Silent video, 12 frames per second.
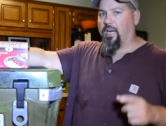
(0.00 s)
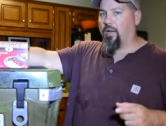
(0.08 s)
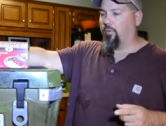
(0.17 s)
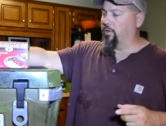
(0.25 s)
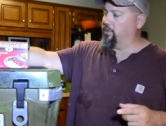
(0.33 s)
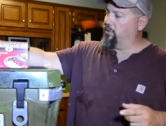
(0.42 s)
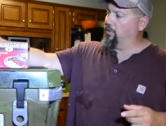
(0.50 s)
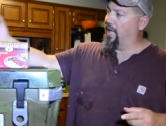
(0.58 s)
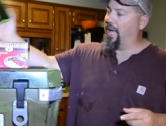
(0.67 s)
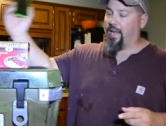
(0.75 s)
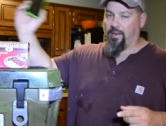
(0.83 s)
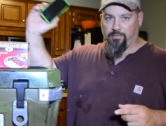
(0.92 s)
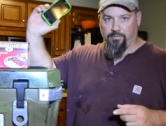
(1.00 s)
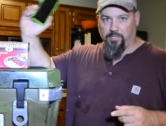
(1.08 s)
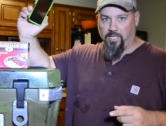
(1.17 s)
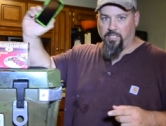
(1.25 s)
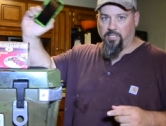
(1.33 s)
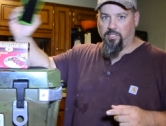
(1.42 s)
out what you like,
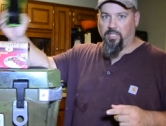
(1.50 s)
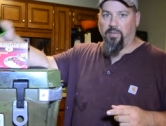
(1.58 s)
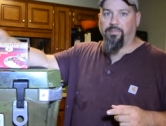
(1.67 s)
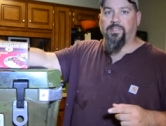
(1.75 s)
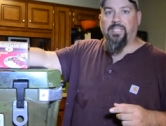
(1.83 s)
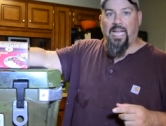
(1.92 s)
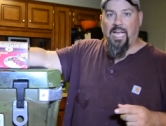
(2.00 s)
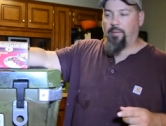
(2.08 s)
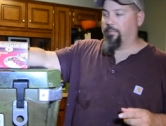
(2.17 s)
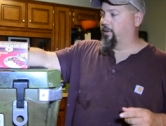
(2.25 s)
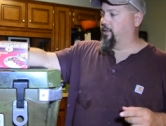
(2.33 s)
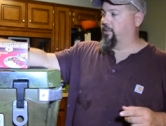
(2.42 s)
set yourself a timer